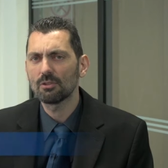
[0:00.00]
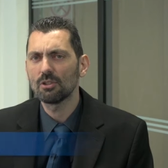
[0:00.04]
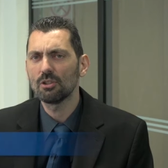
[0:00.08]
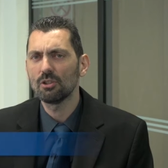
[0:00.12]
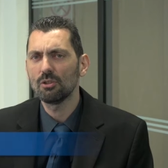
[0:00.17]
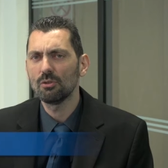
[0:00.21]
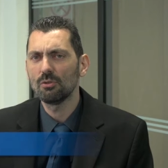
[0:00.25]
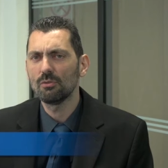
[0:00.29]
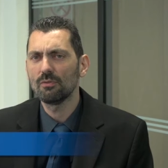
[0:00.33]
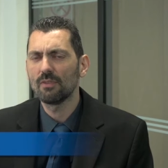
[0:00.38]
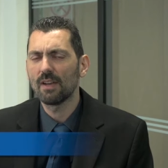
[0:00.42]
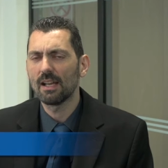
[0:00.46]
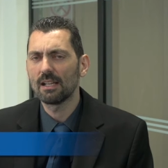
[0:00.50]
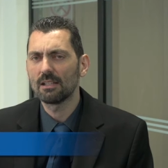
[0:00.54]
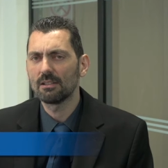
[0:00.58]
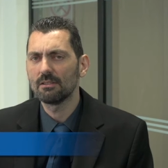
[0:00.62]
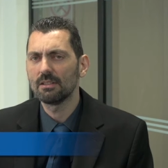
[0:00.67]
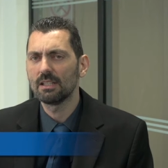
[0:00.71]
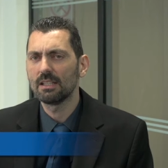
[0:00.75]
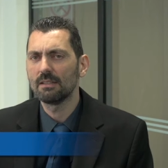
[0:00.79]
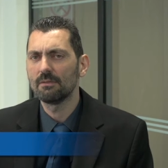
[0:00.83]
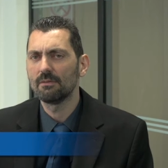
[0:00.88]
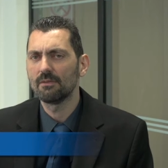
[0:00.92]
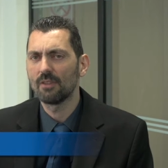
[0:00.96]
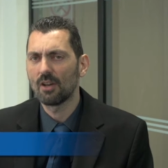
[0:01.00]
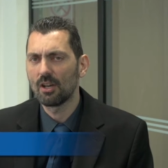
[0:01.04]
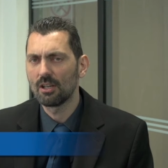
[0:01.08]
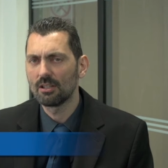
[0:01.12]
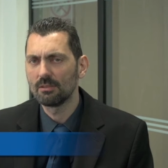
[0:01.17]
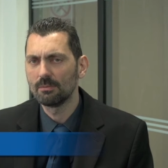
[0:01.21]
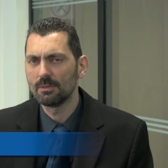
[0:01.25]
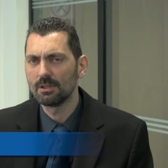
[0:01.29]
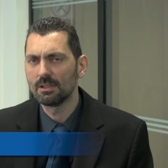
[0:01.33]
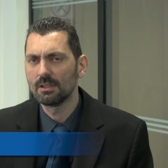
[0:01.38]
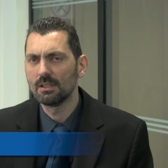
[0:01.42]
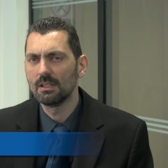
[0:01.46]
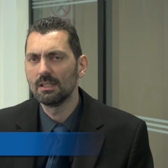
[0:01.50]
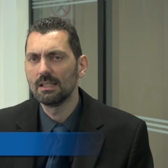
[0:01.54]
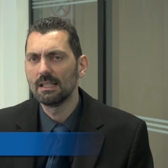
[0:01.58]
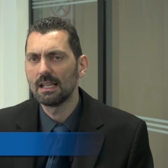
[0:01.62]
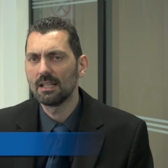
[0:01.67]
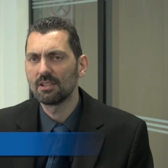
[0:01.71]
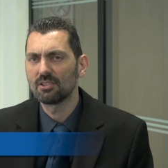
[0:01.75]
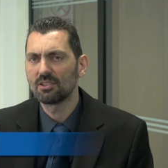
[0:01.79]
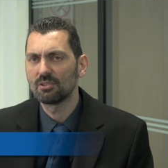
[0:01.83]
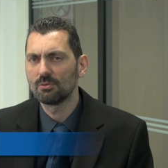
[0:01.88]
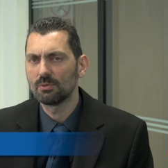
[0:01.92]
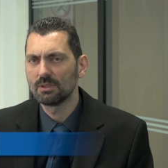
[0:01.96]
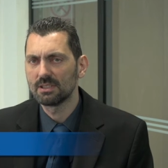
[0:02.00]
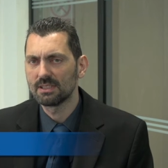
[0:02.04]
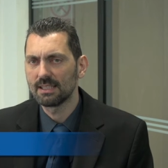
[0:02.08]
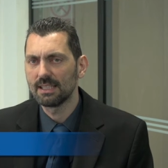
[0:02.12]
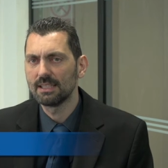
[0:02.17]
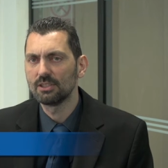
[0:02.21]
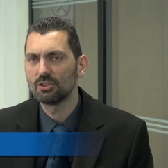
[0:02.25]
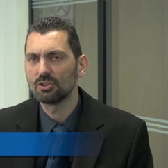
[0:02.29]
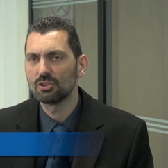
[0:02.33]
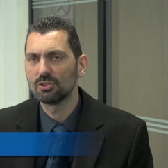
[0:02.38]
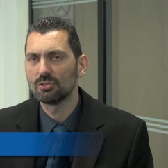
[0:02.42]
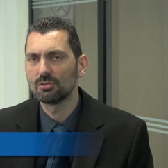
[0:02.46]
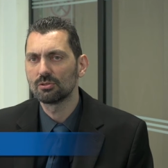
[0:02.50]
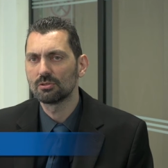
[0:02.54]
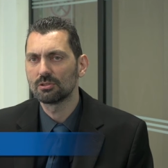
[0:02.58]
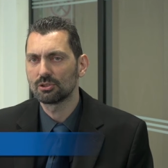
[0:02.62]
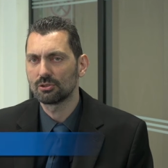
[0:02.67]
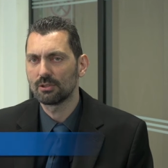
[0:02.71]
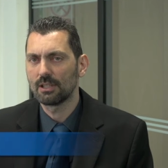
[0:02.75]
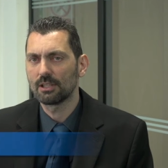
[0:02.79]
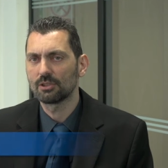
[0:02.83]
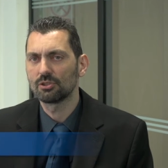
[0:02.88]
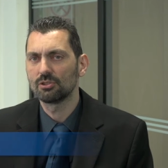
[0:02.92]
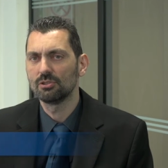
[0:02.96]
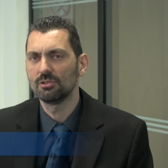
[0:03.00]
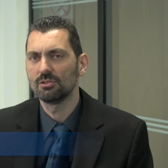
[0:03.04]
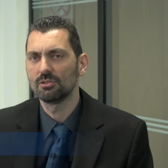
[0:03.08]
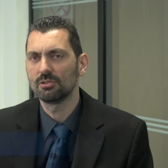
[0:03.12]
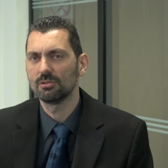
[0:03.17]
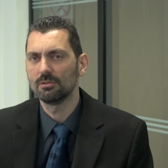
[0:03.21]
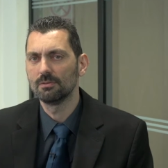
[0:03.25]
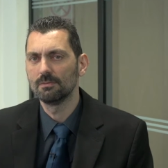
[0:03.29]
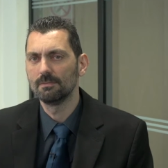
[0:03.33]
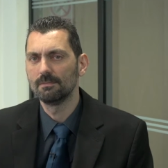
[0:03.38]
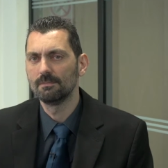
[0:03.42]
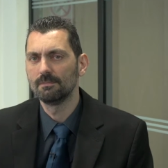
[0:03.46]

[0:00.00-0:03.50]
do you value the environment as a retention or attraction tool?